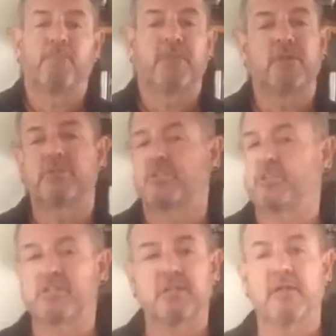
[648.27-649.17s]
There's
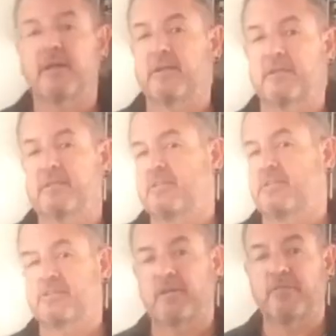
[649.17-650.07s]
just a lot of good
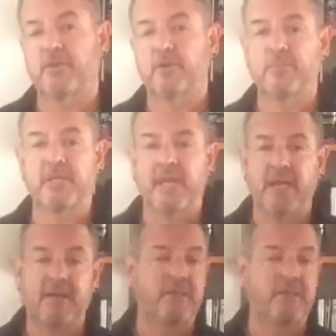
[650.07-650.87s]
deals out there to be had.